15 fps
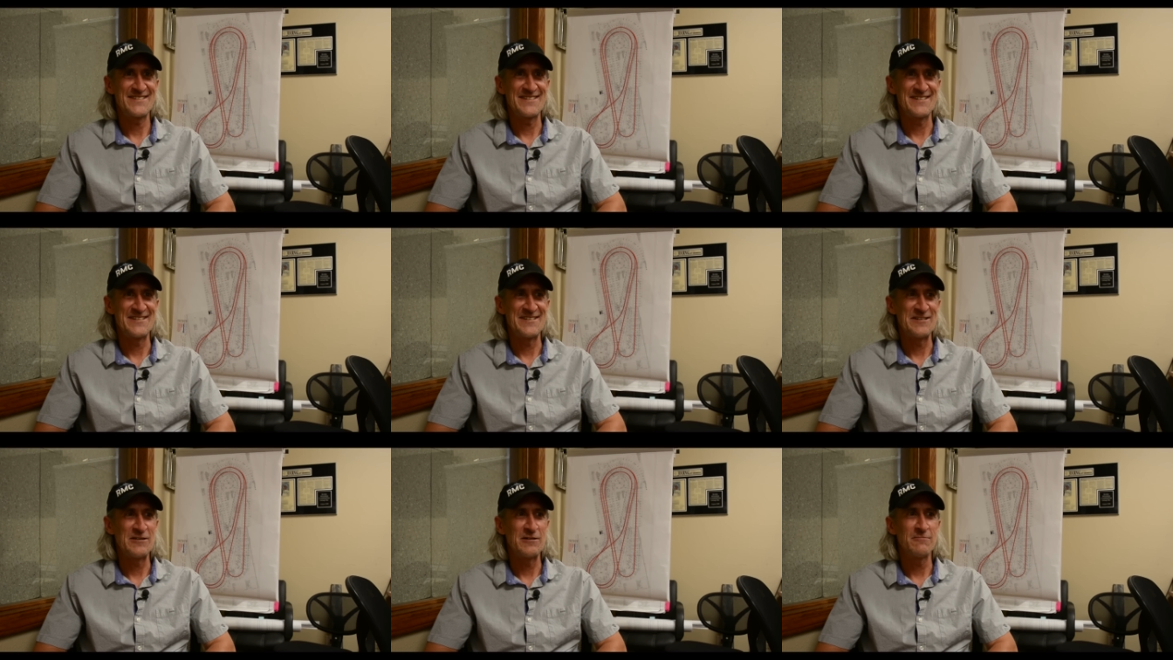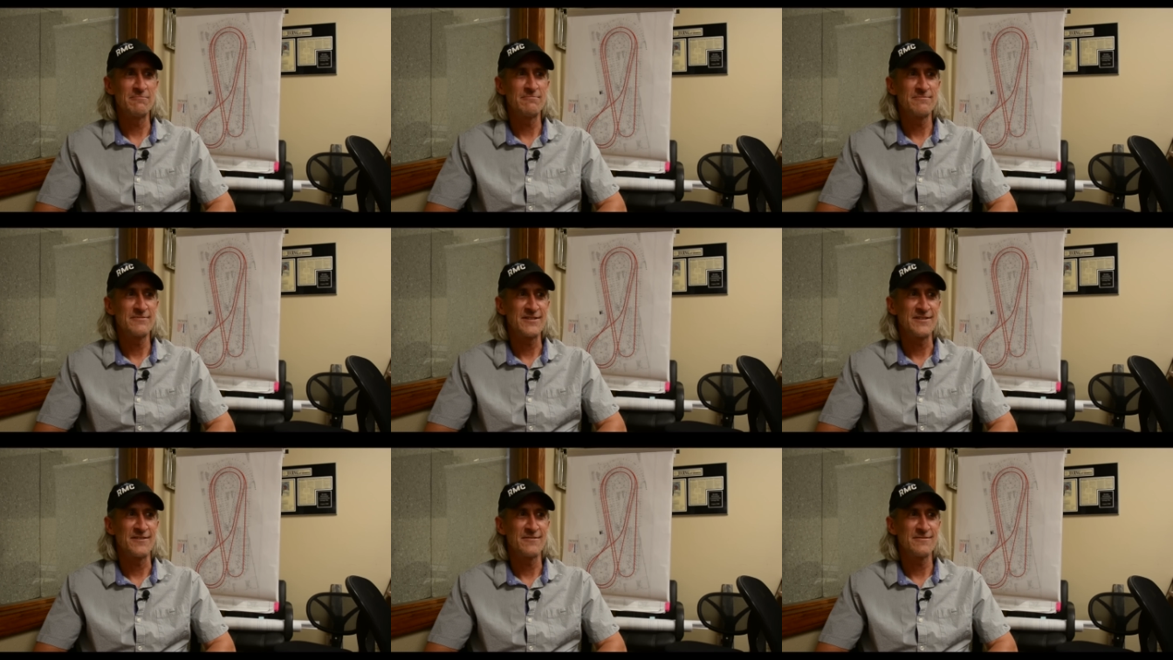Um,
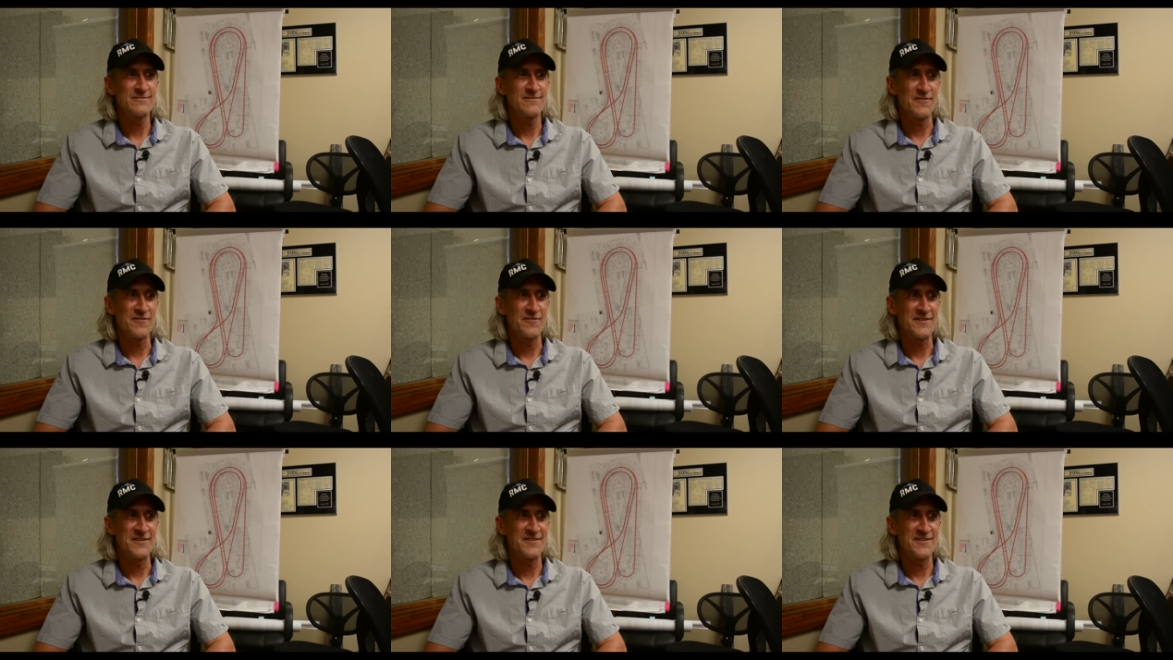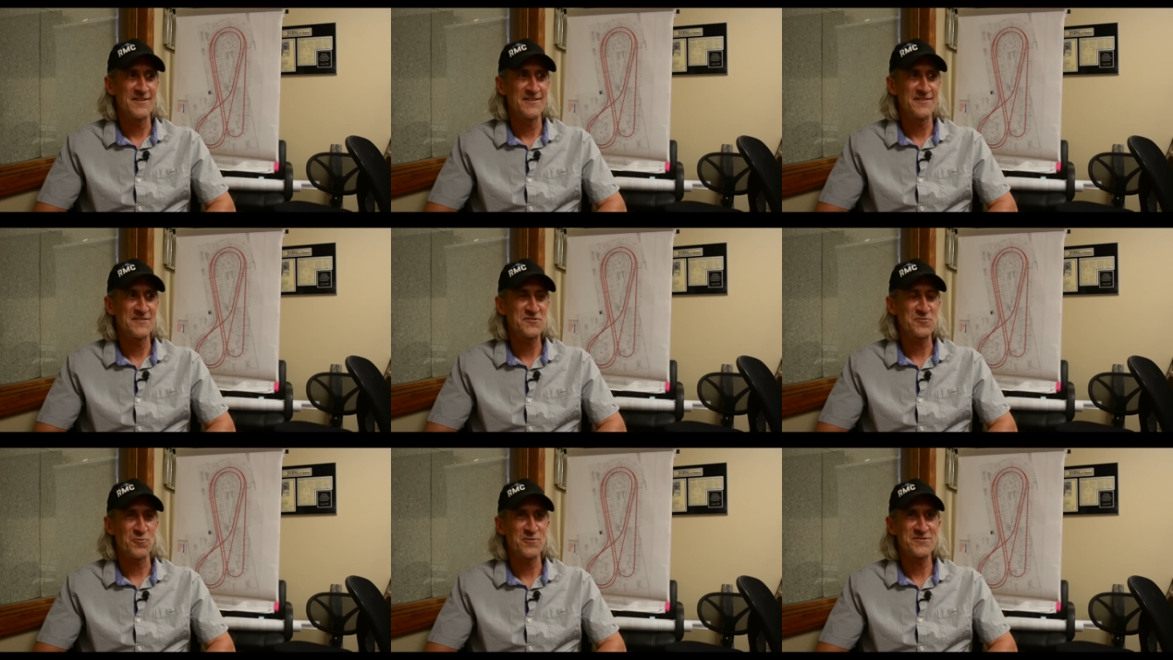you know, other than the,
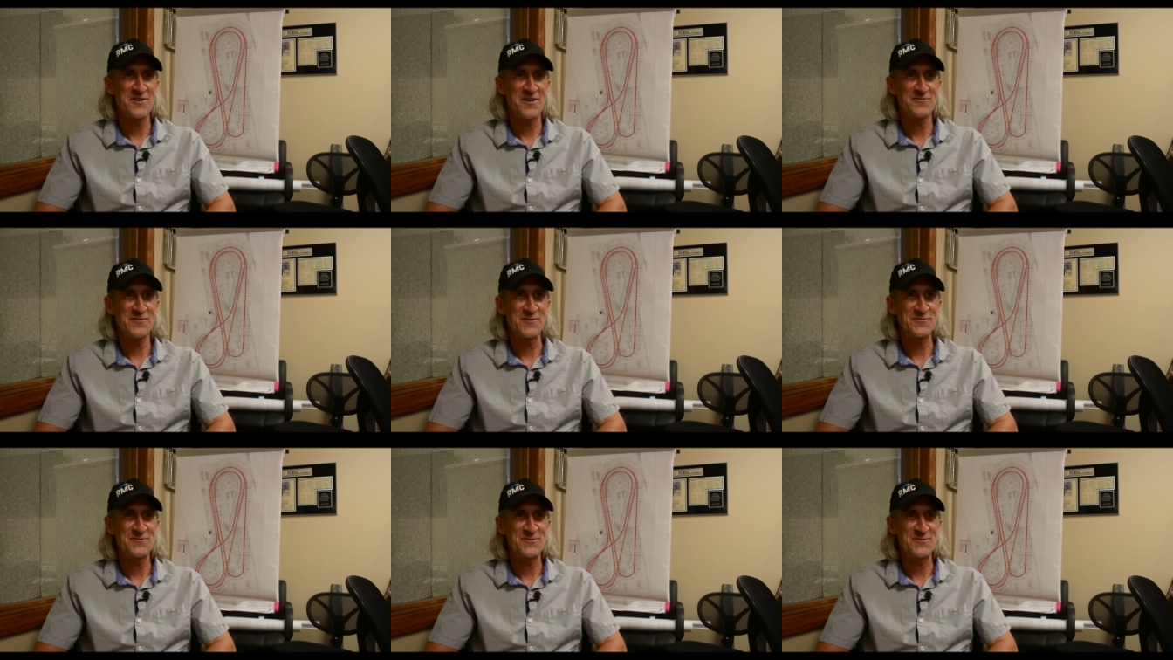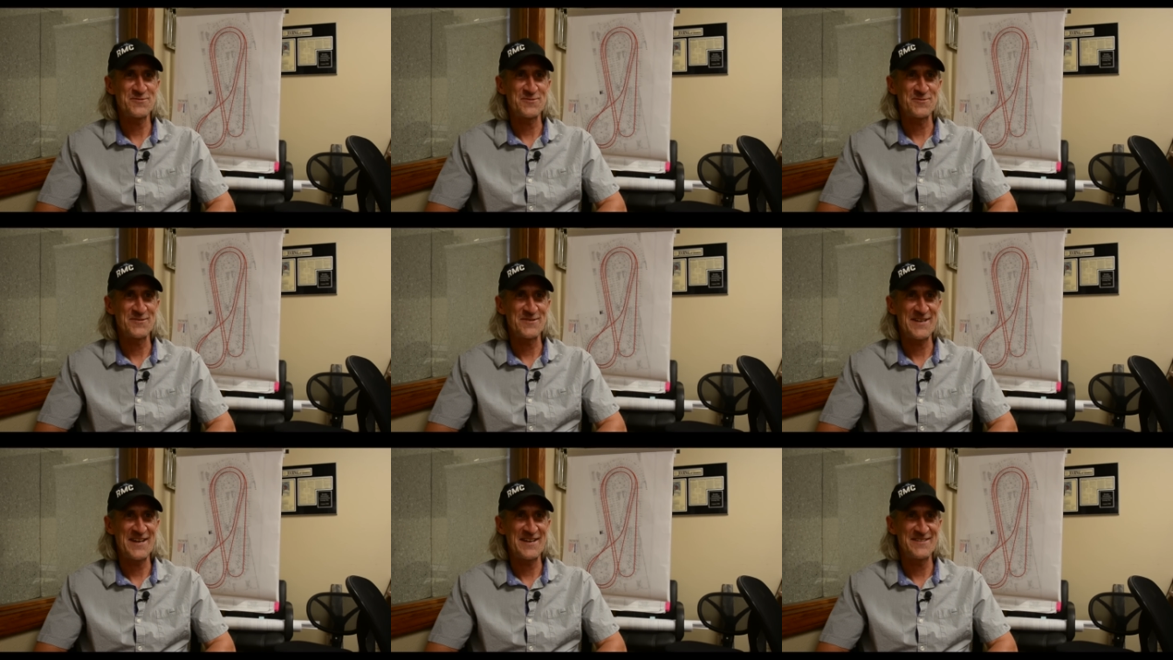the Schwarzkopf coasters
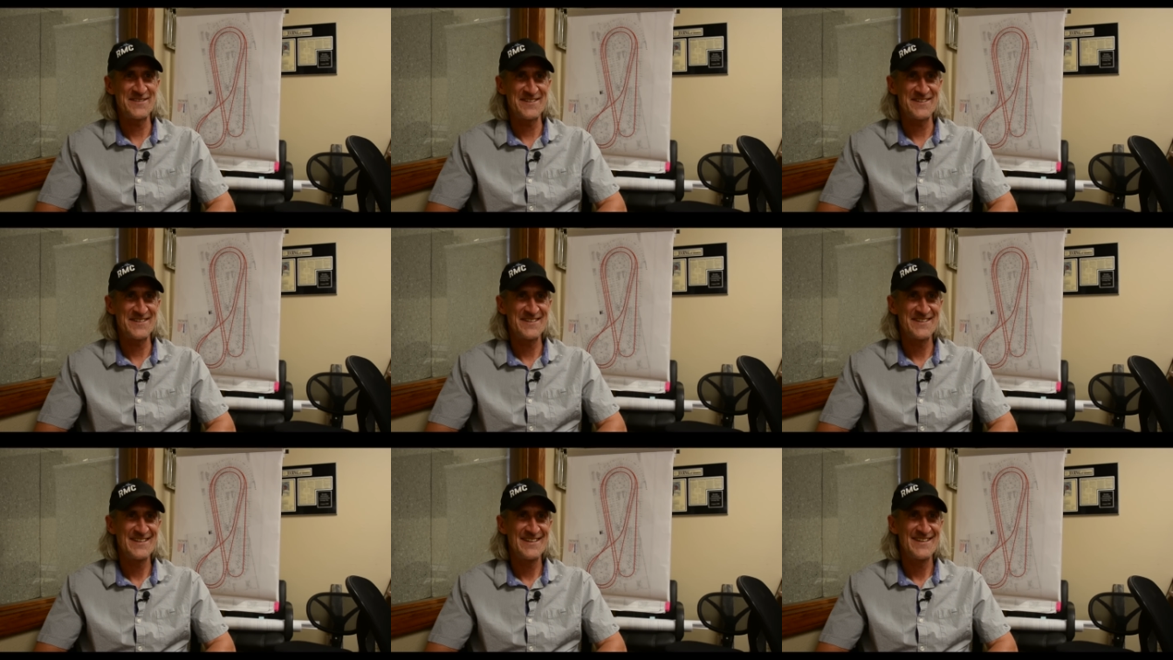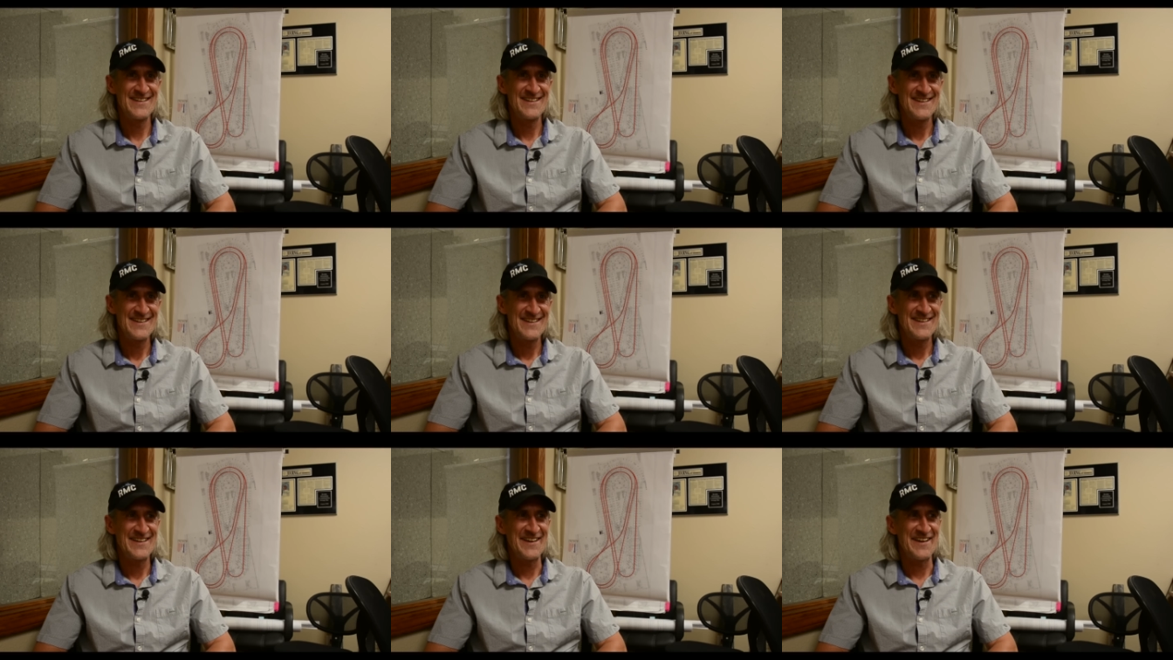certainly had their
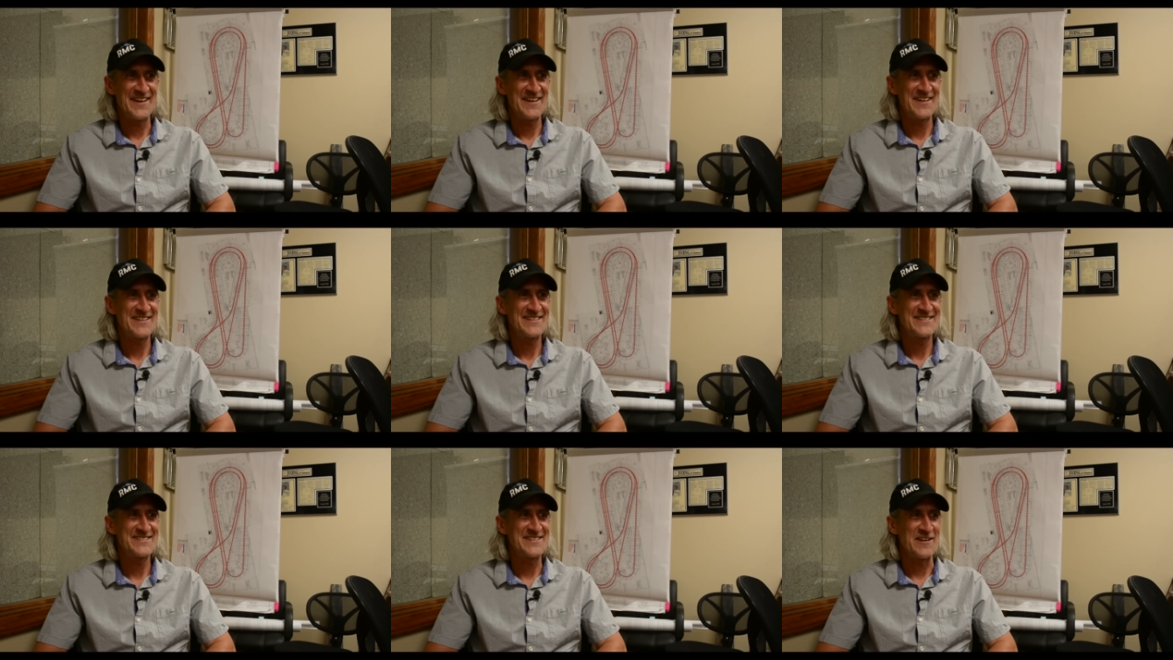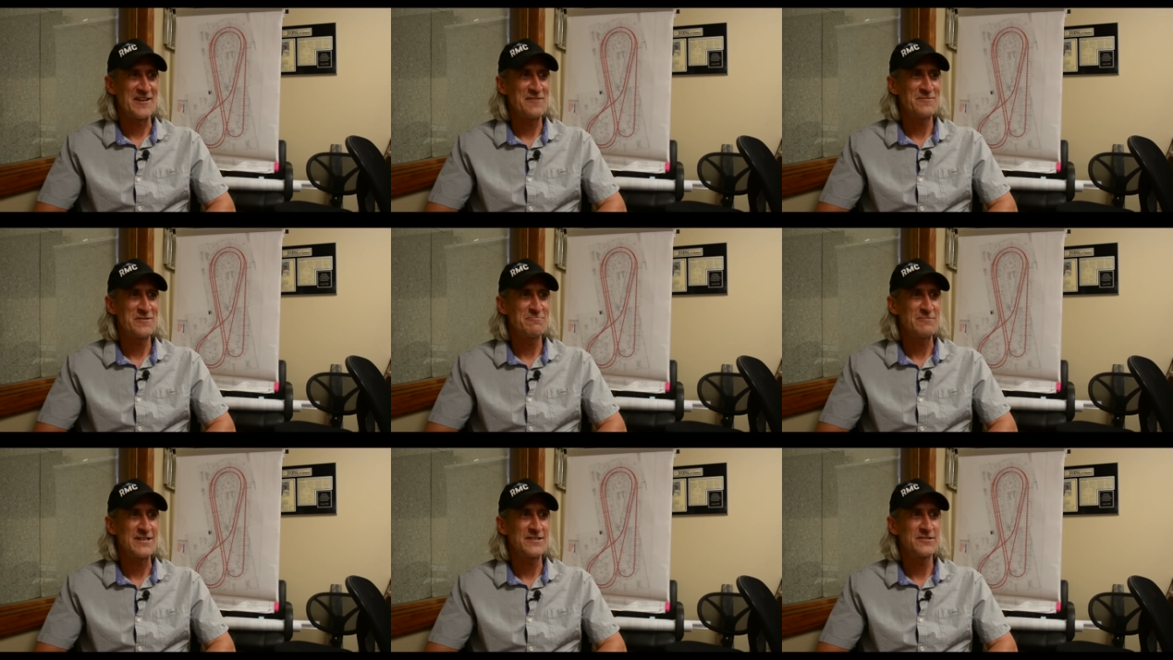uh, time
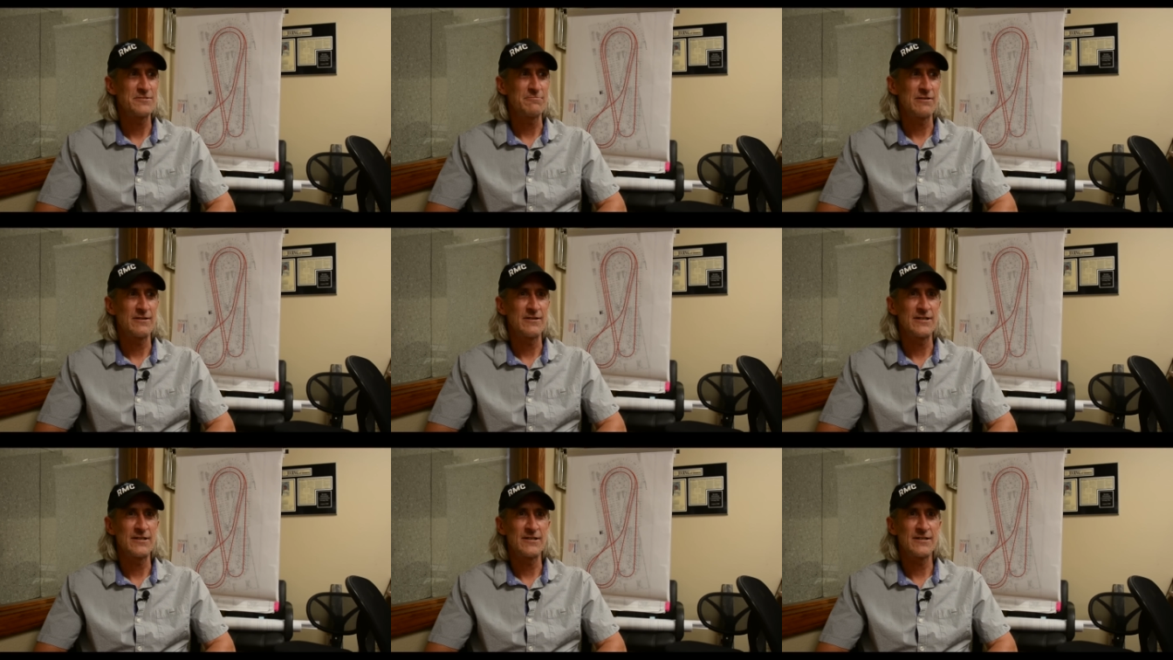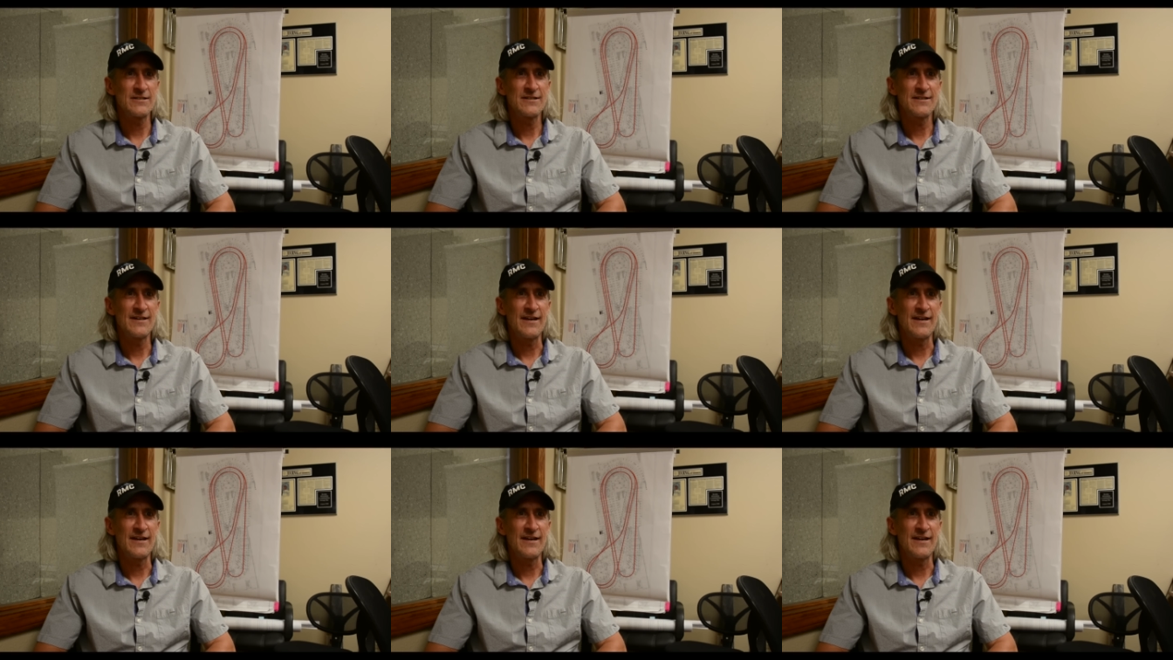at being superior.